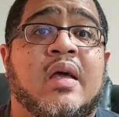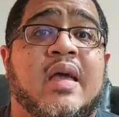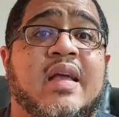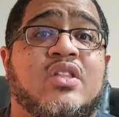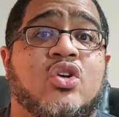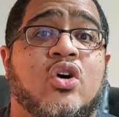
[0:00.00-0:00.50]

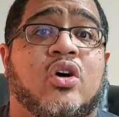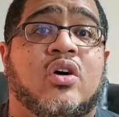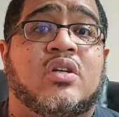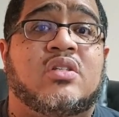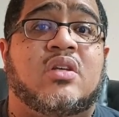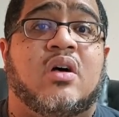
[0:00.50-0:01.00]
it took
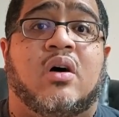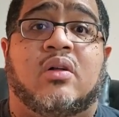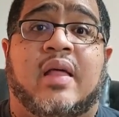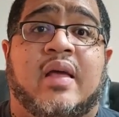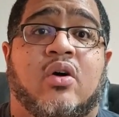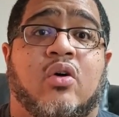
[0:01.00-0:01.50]
us
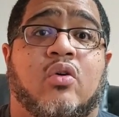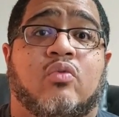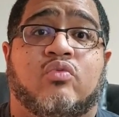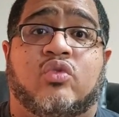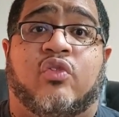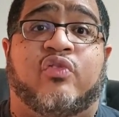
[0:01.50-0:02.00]
like
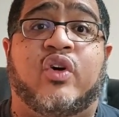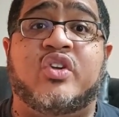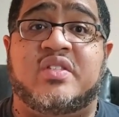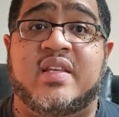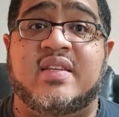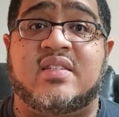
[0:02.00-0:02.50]
the
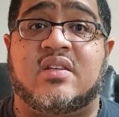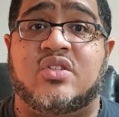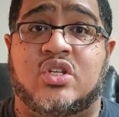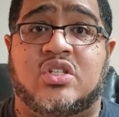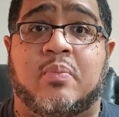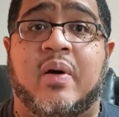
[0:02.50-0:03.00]
first disc
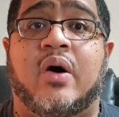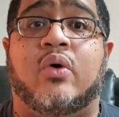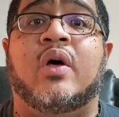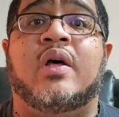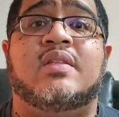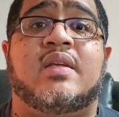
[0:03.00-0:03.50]
just about
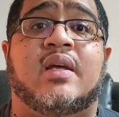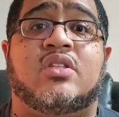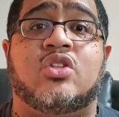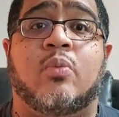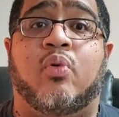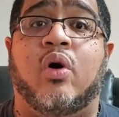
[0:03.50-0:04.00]
to get to
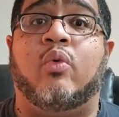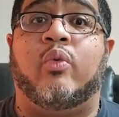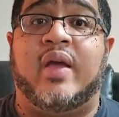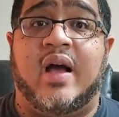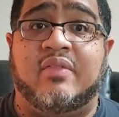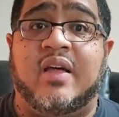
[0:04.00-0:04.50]
the point where
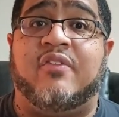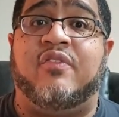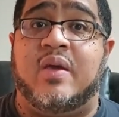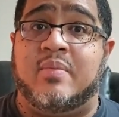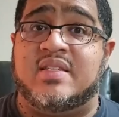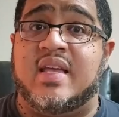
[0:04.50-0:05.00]
we have that
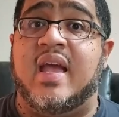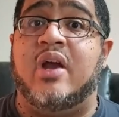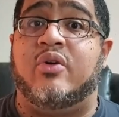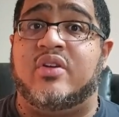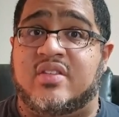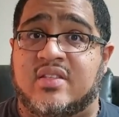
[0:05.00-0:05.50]
famous
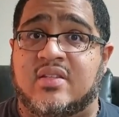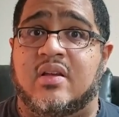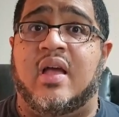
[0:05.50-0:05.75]
Aerith,